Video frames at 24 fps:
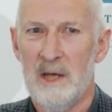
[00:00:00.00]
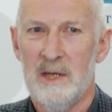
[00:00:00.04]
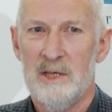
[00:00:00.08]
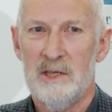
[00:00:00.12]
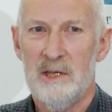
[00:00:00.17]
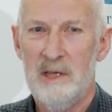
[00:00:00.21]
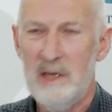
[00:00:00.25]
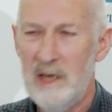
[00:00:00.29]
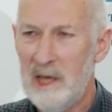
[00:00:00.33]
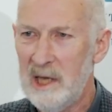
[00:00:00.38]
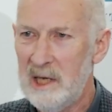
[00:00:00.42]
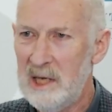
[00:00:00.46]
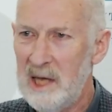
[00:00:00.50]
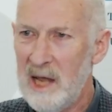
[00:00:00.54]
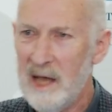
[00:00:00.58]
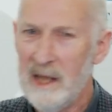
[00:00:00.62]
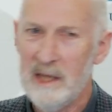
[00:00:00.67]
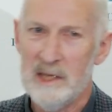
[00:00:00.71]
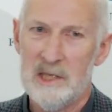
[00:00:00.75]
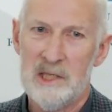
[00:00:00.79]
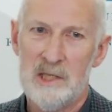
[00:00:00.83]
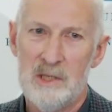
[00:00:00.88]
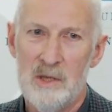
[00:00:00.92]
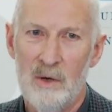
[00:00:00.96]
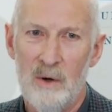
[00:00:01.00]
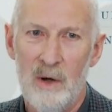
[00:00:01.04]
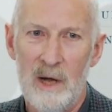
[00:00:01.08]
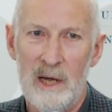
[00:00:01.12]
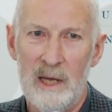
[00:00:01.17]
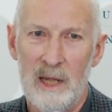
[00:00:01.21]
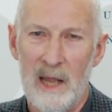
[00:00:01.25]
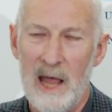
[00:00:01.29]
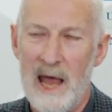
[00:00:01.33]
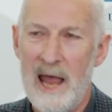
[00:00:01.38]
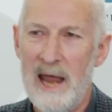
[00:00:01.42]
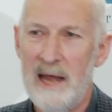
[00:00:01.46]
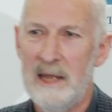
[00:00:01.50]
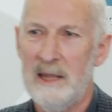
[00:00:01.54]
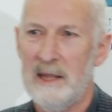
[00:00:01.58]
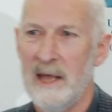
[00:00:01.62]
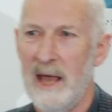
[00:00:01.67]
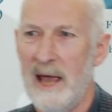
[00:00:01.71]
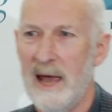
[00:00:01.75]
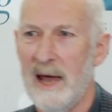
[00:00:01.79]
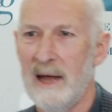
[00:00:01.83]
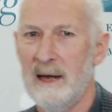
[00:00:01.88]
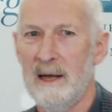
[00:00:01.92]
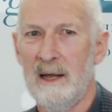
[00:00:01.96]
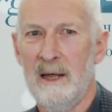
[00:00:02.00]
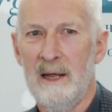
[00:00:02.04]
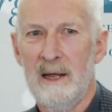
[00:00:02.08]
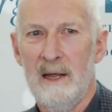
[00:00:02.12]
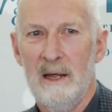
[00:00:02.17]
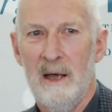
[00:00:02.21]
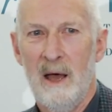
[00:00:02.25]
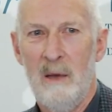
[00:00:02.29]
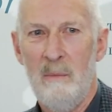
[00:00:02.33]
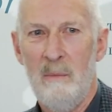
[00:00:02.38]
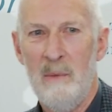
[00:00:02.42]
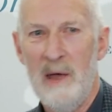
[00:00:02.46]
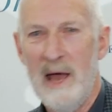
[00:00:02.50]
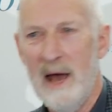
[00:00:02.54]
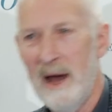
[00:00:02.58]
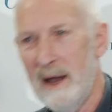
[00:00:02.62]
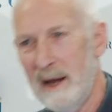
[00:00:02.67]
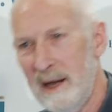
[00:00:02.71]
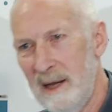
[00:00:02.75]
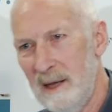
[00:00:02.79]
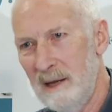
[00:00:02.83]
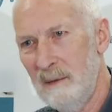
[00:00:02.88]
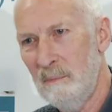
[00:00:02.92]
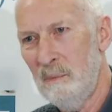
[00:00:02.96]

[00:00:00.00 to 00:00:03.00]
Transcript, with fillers: So you could tell a story like that about